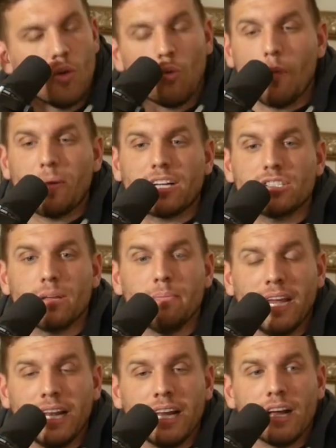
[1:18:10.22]
Yeah. Well, mean, because the
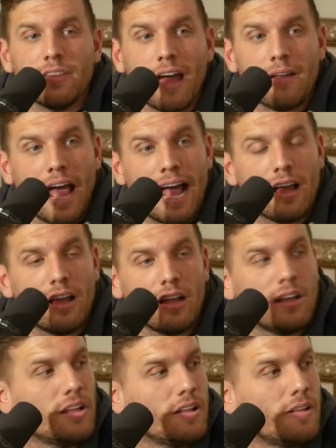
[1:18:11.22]
media that. How
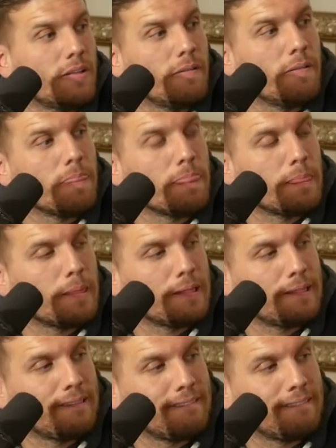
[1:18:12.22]
much does it mean to you to be in a